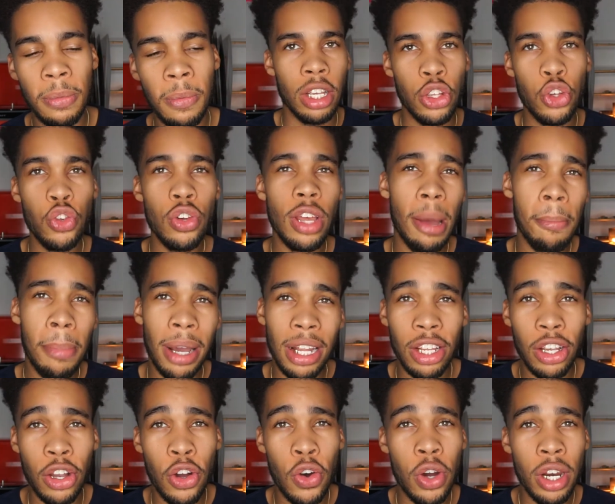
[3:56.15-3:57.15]
You're not about to
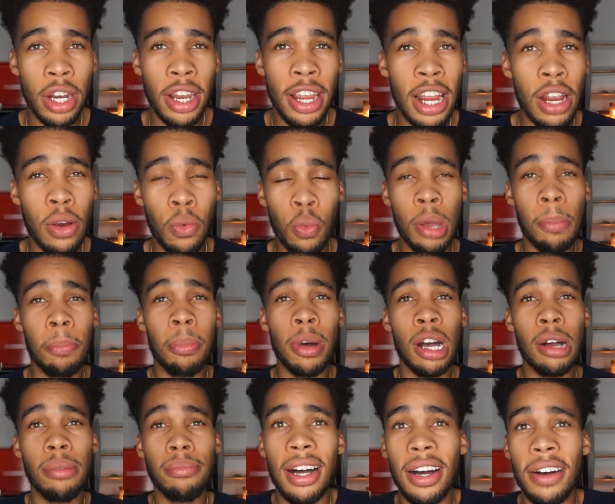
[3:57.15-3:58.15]
go in there and whip
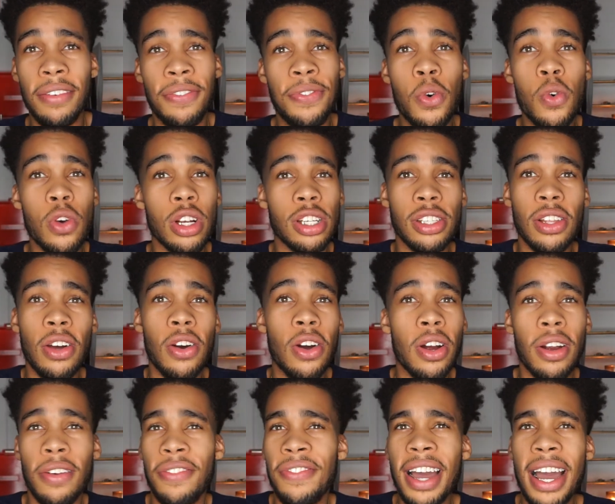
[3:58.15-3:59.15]
up a
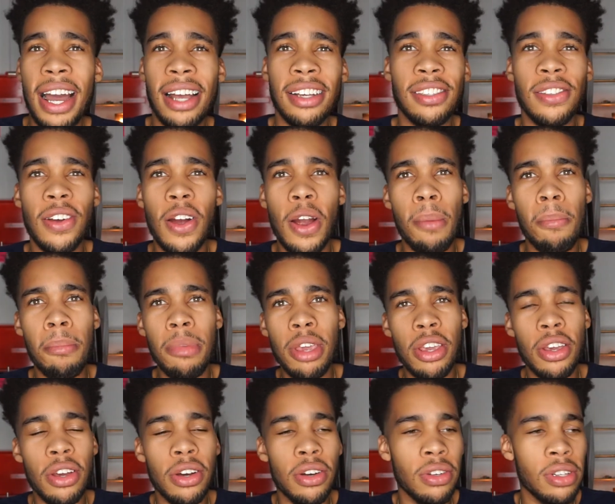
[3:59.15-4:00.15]
4-star or 5-star
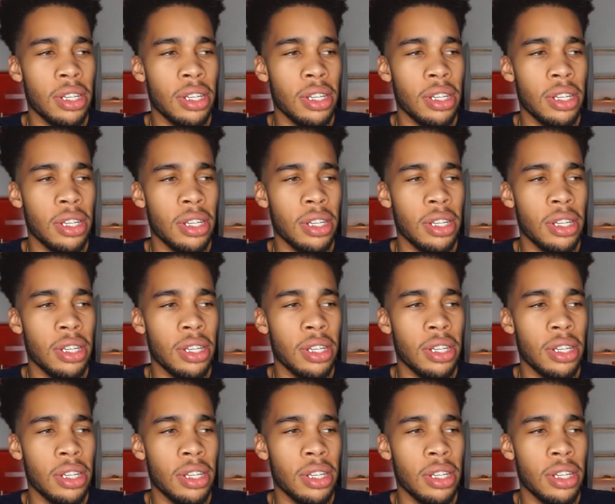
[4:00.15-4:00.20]
meal,